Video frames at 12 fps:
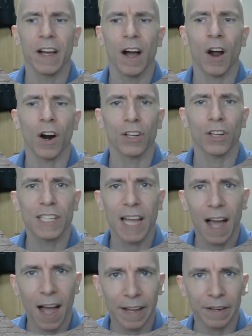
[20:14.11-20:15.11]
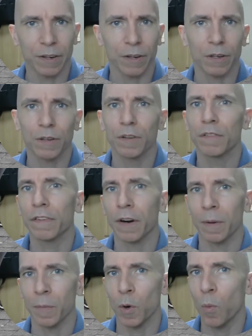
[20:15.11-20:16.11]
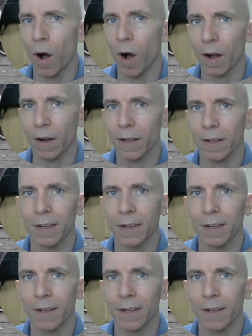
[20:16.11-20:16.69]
are tired from a walk.